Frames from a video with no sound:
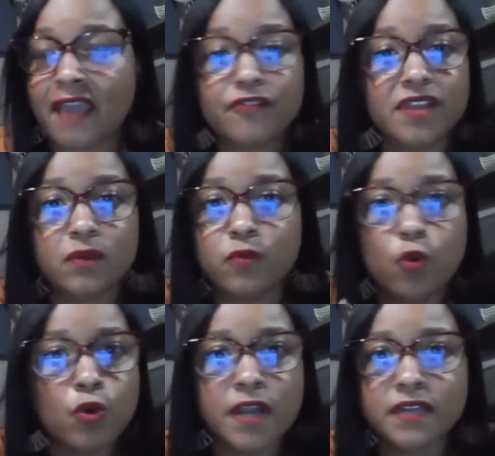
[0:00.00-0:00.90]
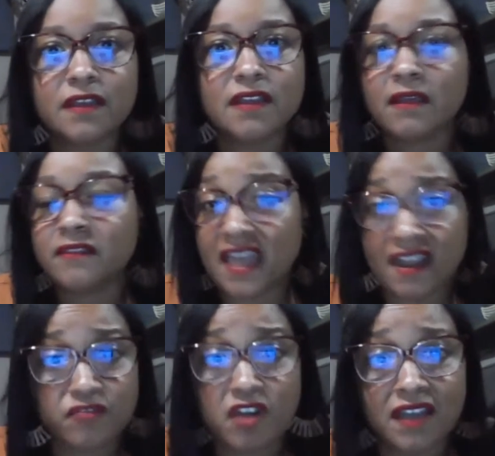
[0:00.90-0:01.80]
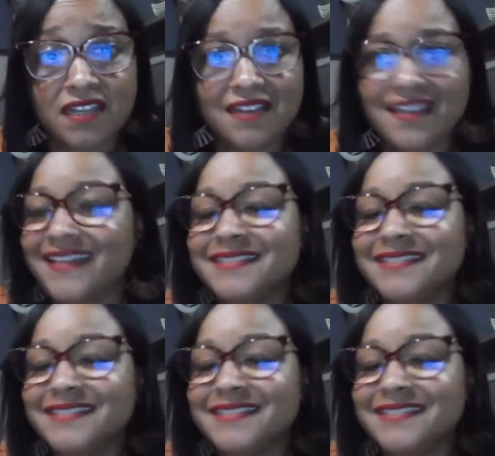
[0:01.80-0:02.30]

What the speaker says: every award that I've gotten